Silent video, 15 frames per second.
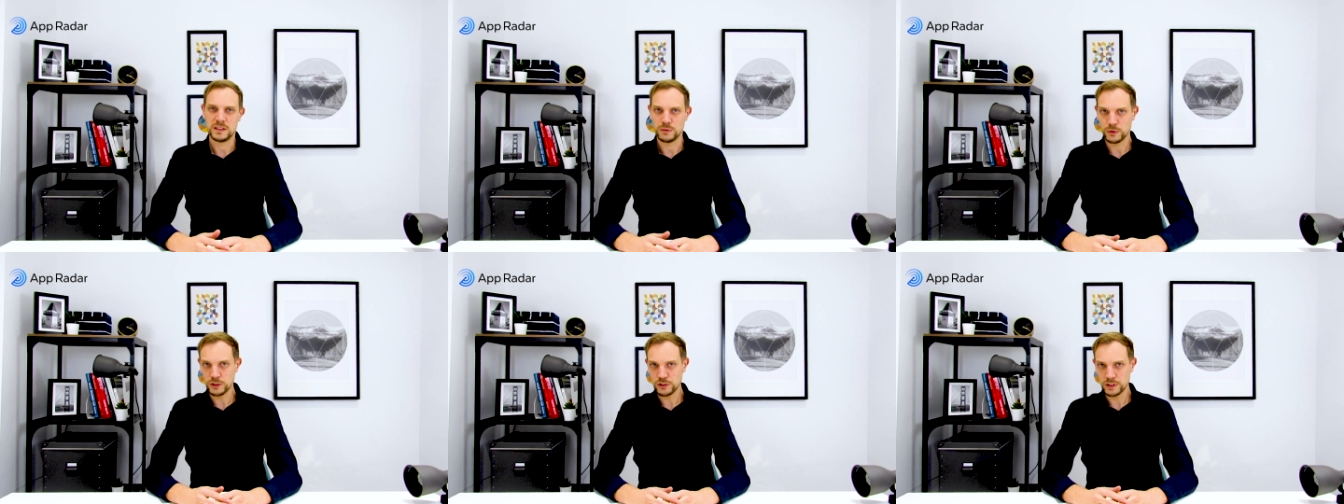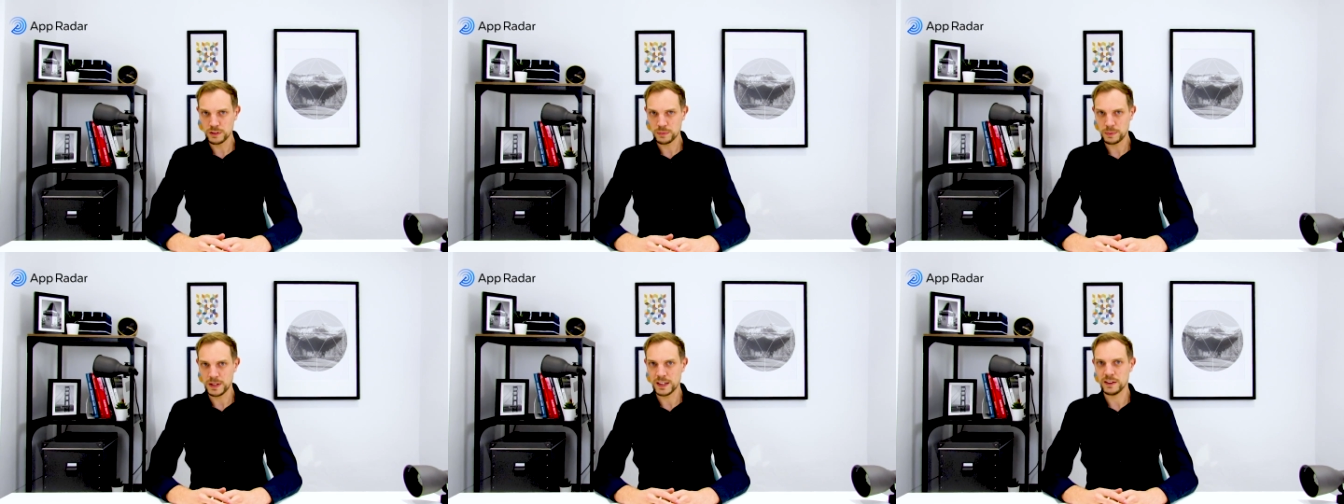The
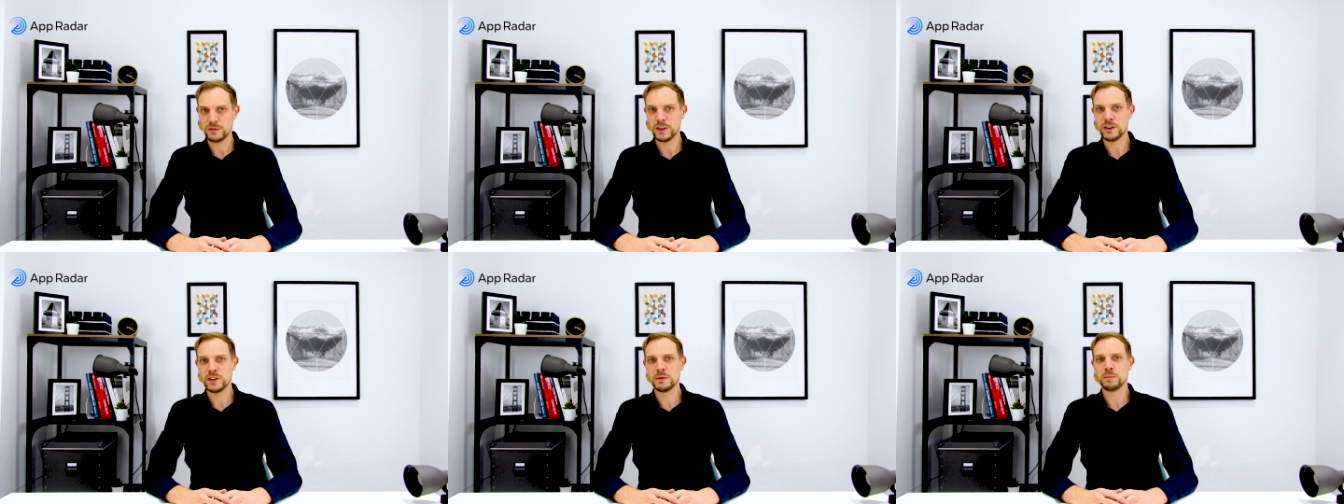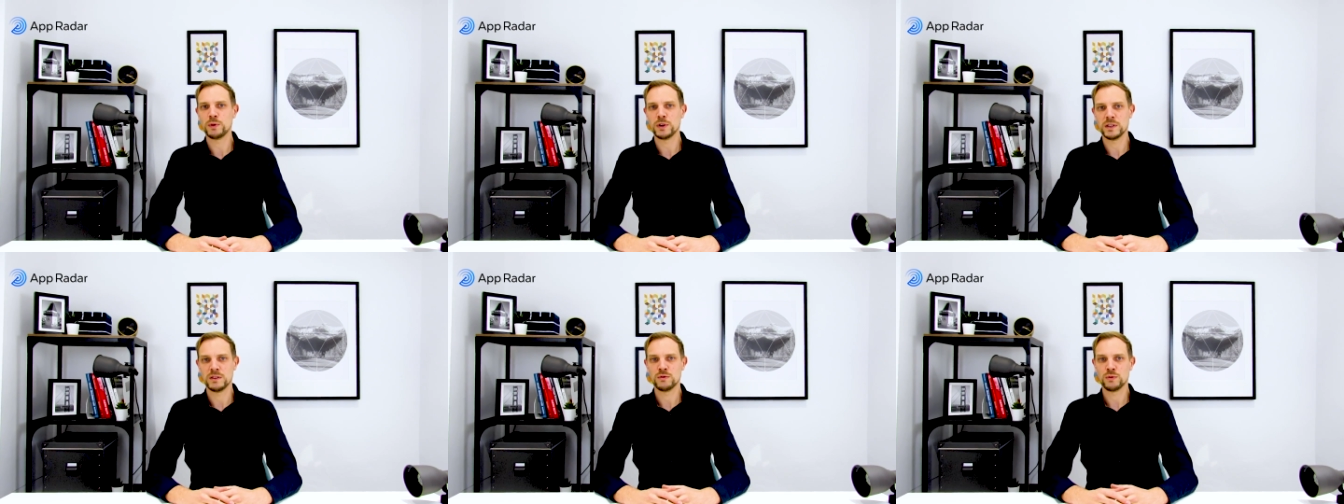visuals play a very
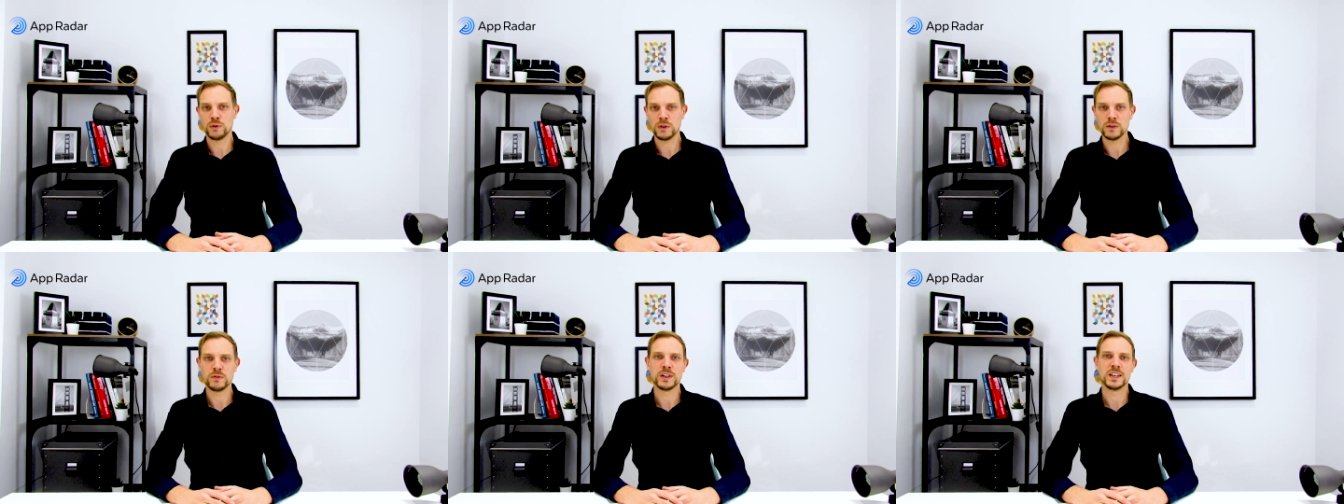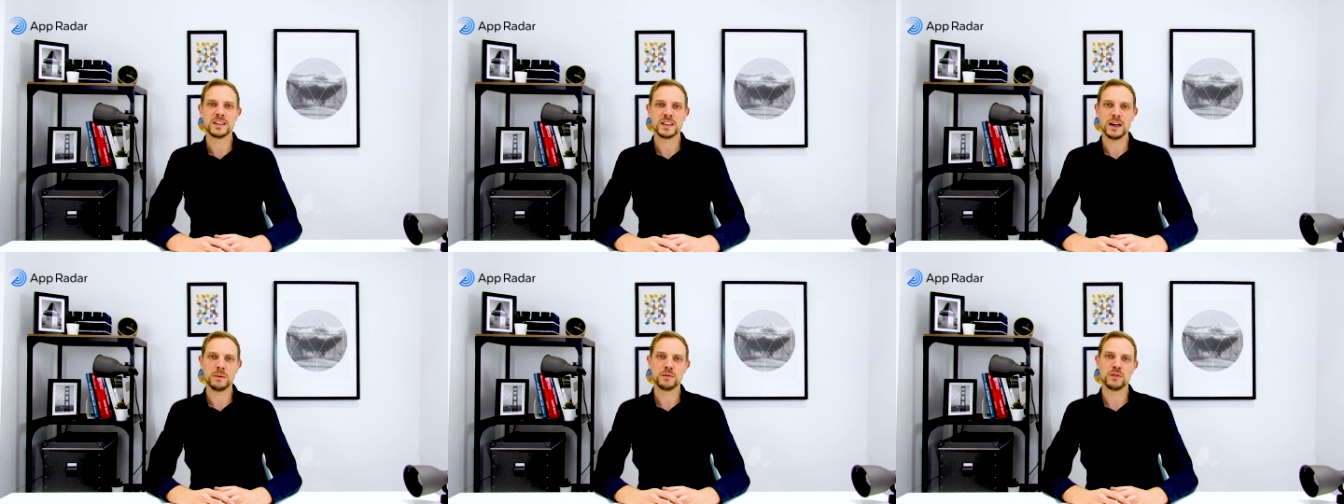important role when
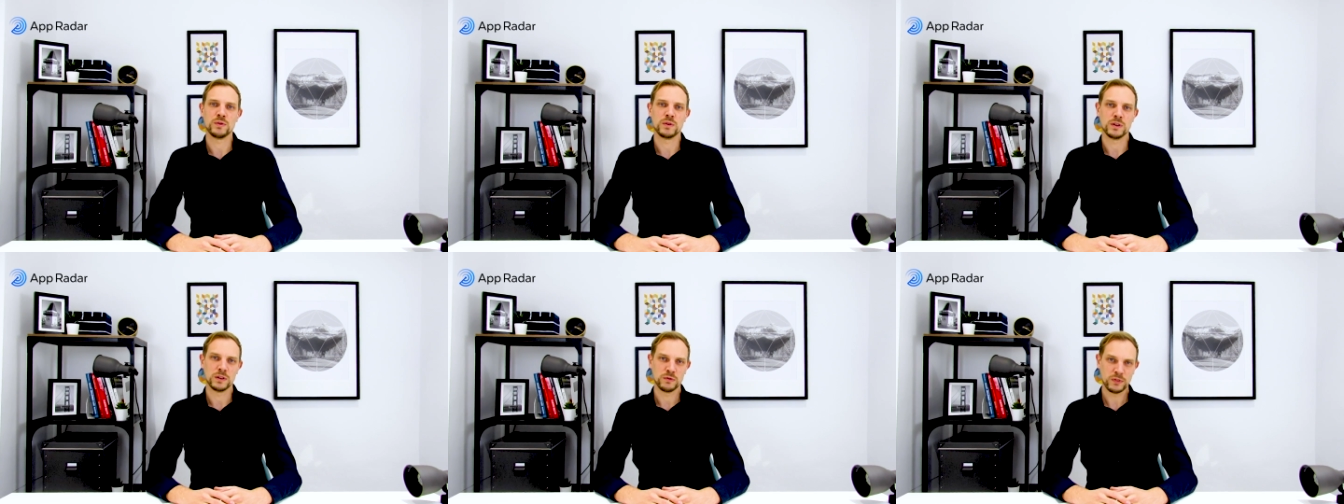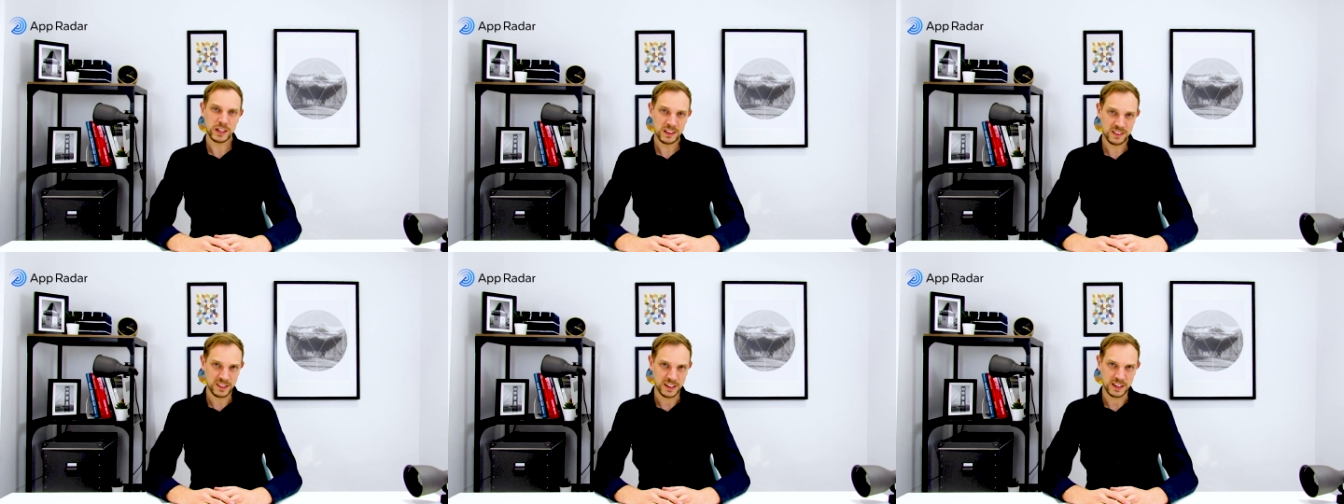it comes to
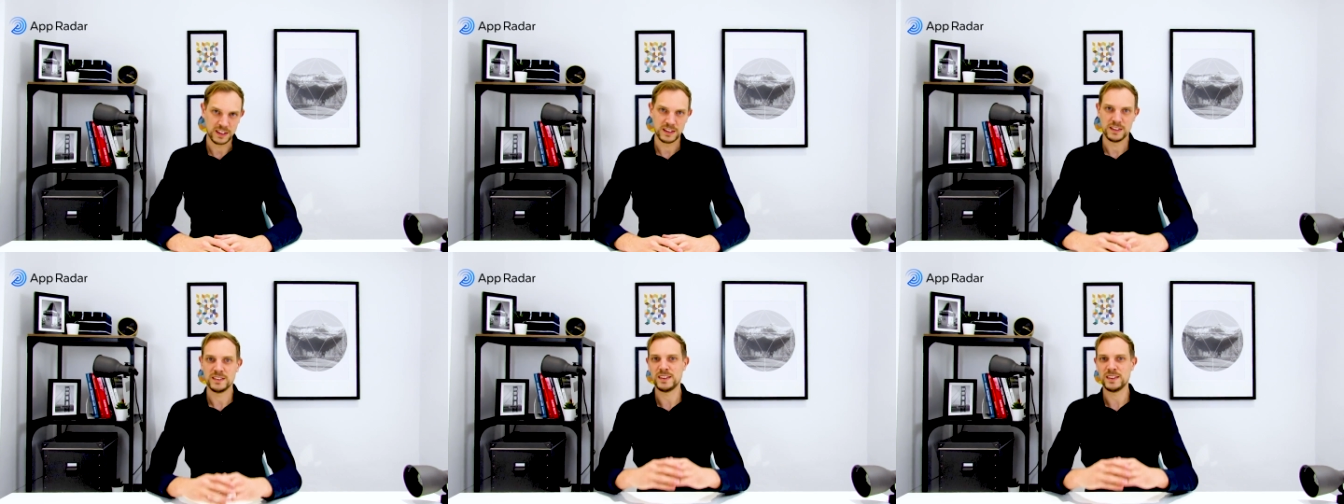convincing